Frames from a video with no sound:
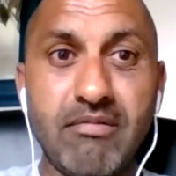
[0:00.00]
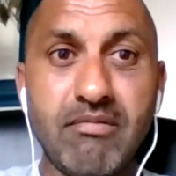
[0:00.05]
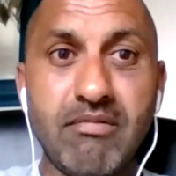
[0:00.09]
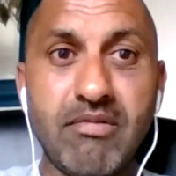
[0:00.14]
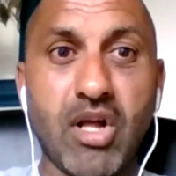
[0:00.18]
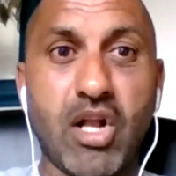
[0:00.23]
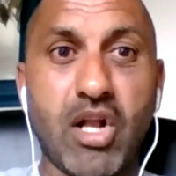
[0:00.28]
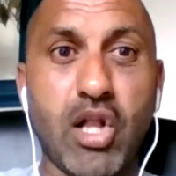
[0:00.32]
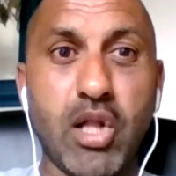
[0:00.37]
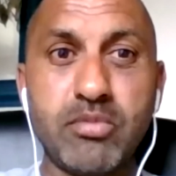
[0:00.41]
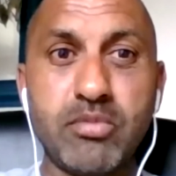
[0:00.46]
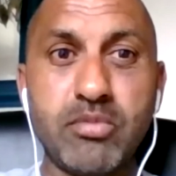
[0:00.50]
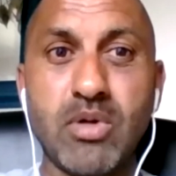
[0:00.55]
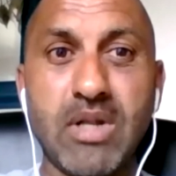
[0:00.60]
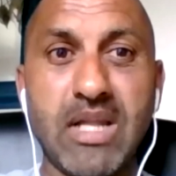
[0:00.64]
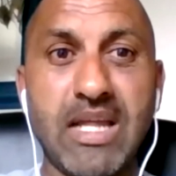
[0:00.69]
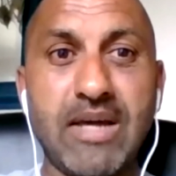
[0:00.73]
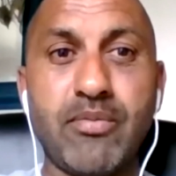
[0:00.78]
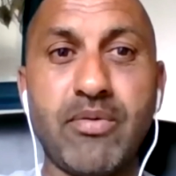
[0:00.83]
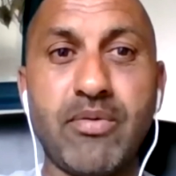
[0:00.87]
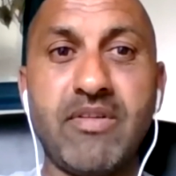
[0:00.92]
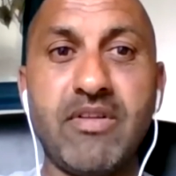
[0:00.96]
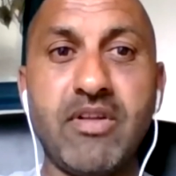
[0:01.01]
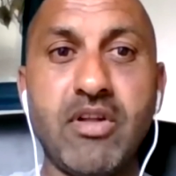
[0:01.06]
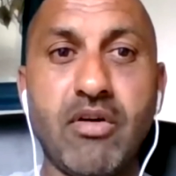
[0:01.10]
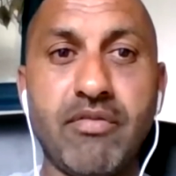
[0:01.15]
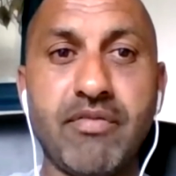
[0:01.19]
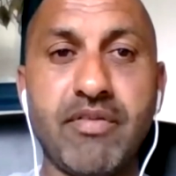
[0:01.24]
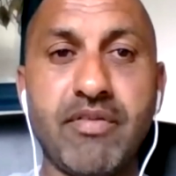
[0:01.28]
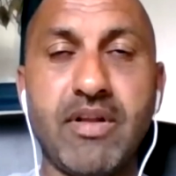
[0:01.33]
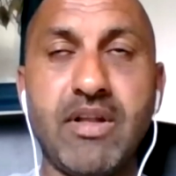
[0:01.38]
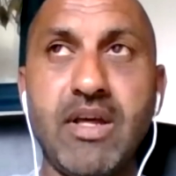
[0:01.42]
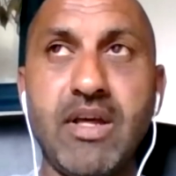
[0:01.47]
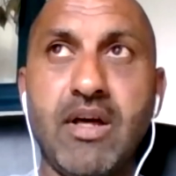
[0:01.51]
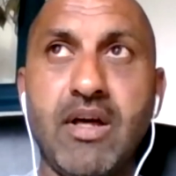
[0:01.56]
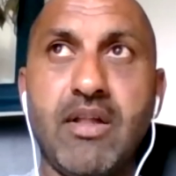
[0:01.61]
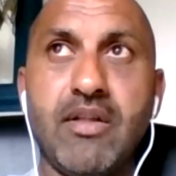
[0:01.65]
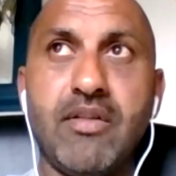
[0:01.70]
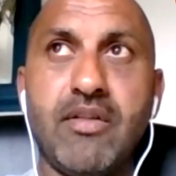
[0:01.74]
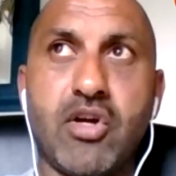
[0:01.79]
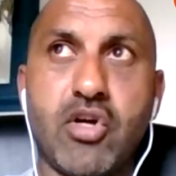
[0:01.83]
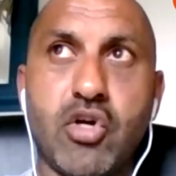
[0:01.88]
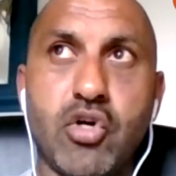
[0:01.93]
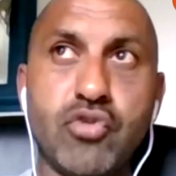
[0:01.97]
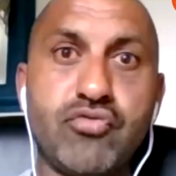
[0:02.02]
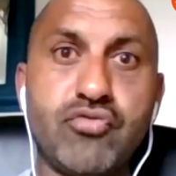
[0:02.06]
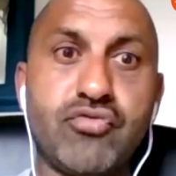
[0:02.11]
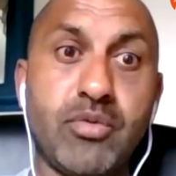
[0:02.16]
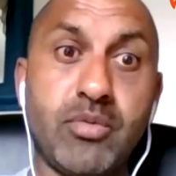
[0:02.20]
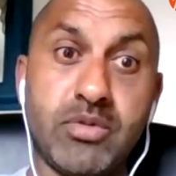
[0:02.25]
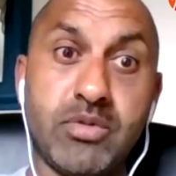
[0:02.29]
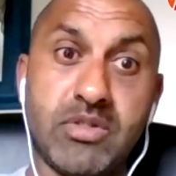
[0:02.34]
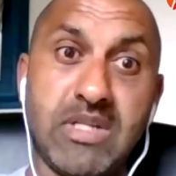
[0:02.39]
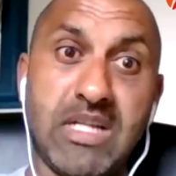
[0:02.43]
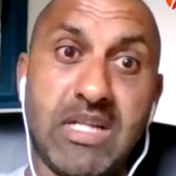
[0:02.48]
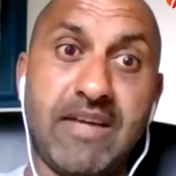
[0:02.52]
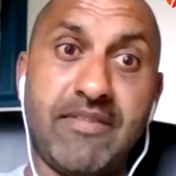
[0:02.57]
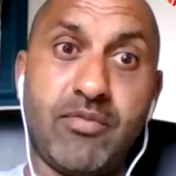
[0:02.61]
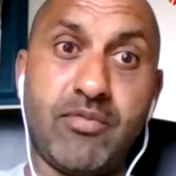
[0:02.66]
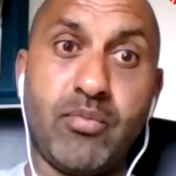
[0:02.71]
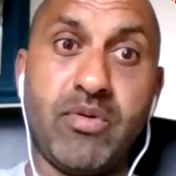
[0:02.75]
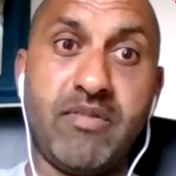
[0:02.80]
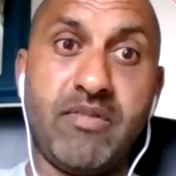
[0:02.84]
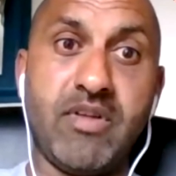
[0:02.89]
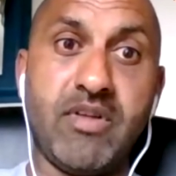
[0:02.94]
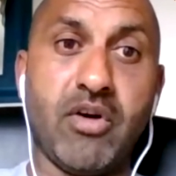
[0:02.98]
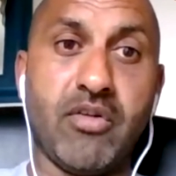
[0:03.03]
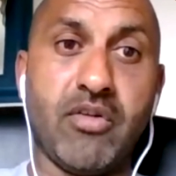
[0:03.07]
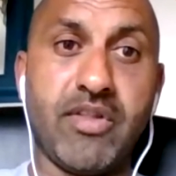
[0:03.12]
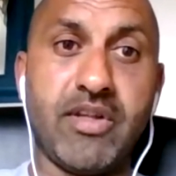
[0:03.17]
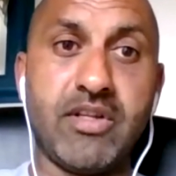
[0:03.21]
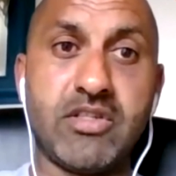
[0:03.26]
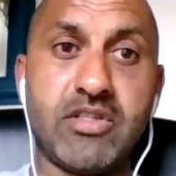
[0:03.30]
The clubs were left with nothing. The country was left with nothing.